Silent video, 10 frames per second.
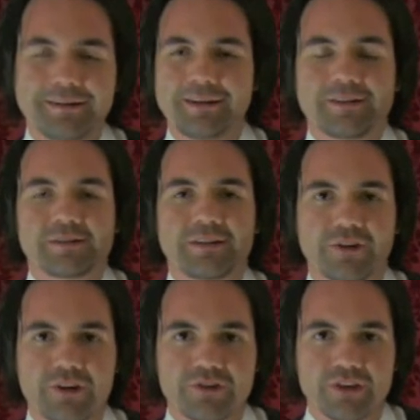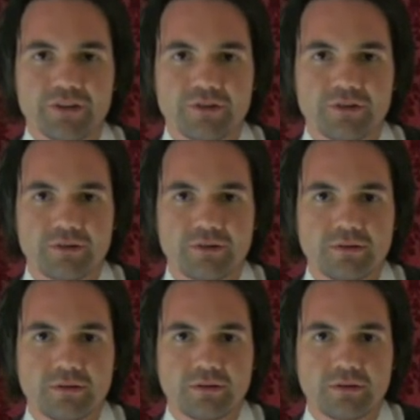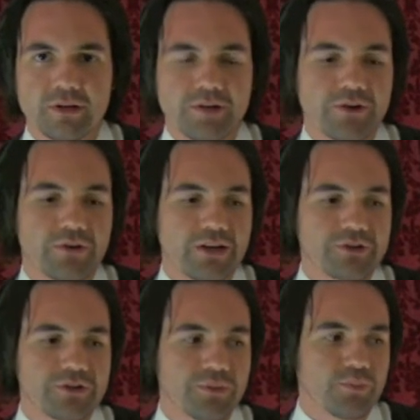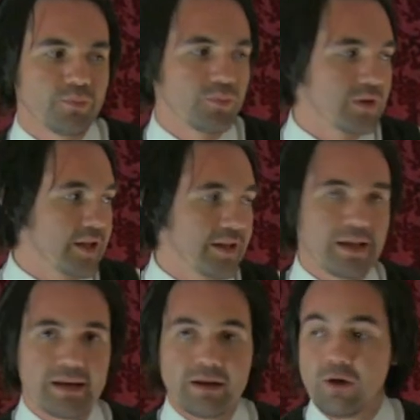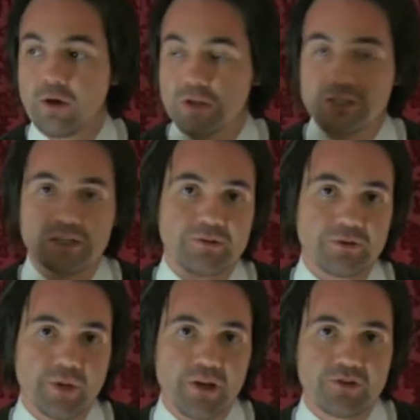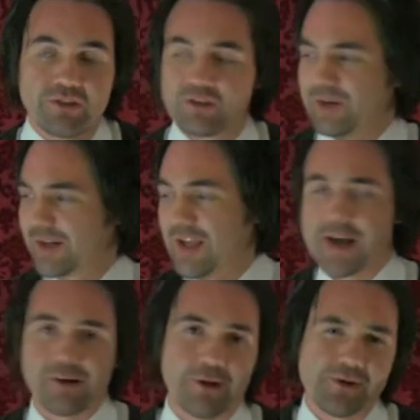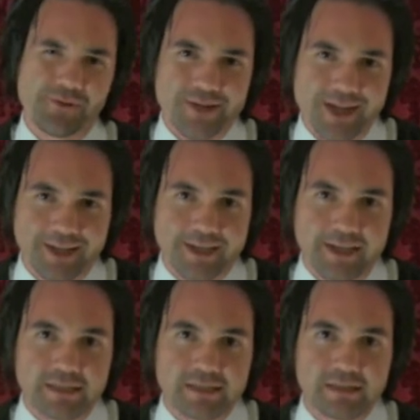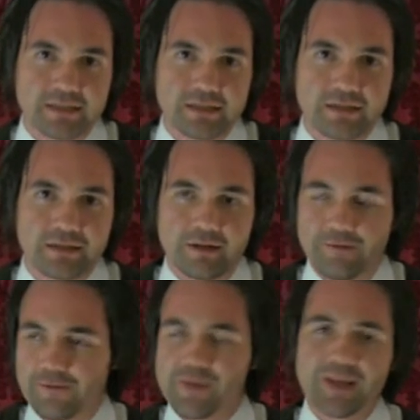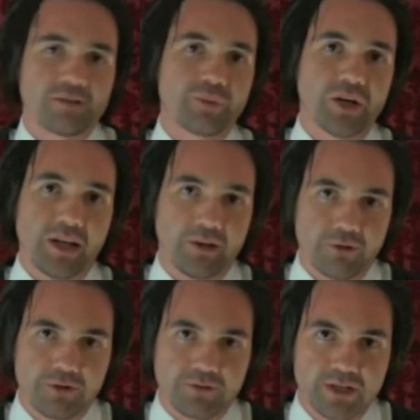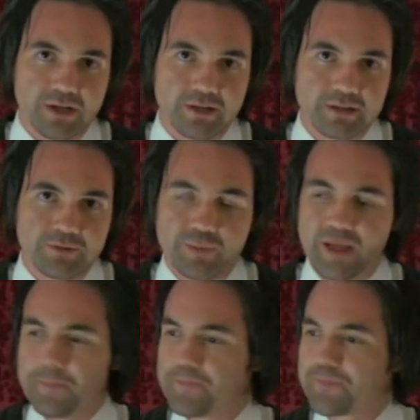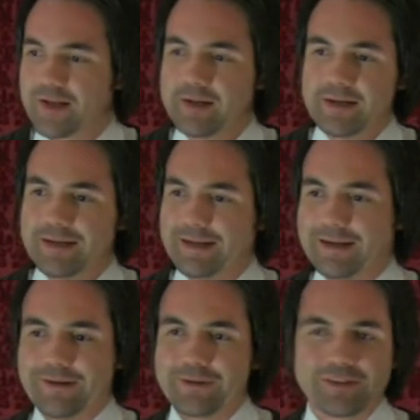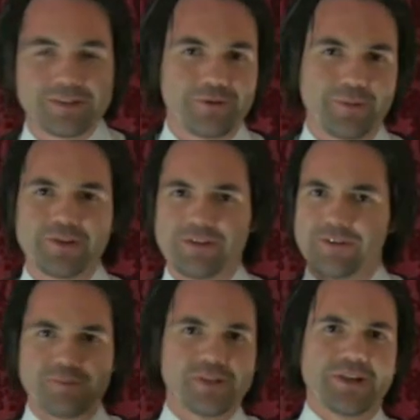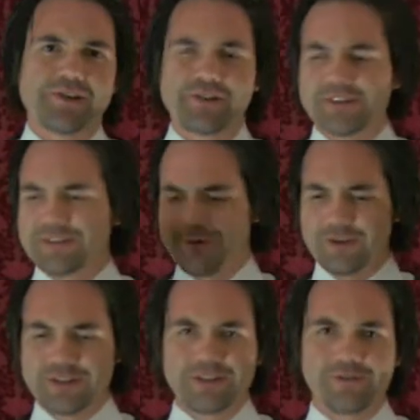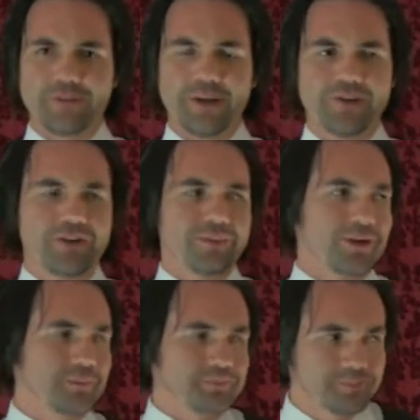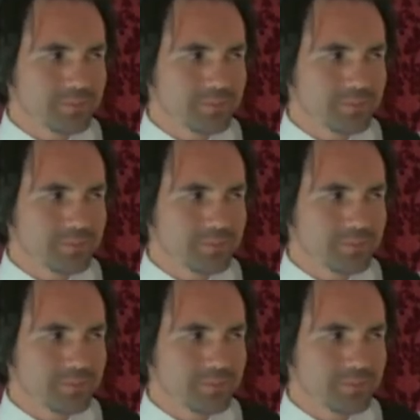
nothing's ever going to change. You know, if you don't actually take in all this information that's been lying around for decades, and for me it's been lying around for decades. For me, uh, all this information of libertarianism, all this information about